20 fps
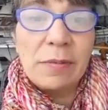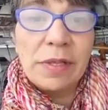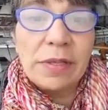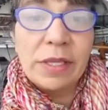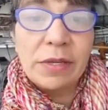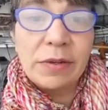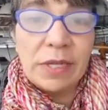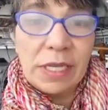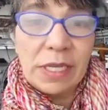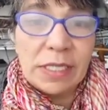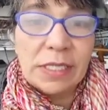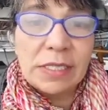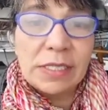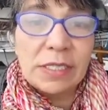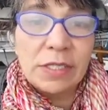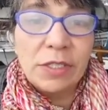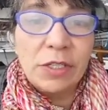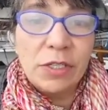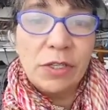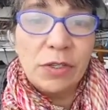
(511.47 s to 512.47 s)
There
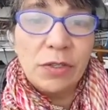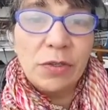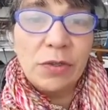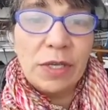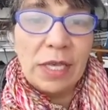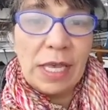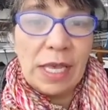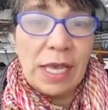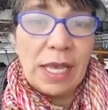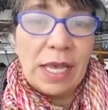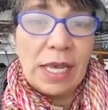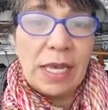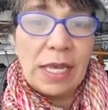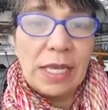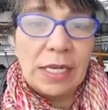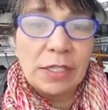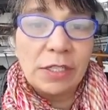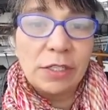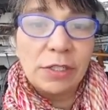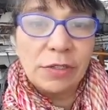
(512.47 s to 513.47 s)
is. You
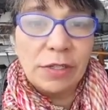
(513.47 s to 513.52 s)
can.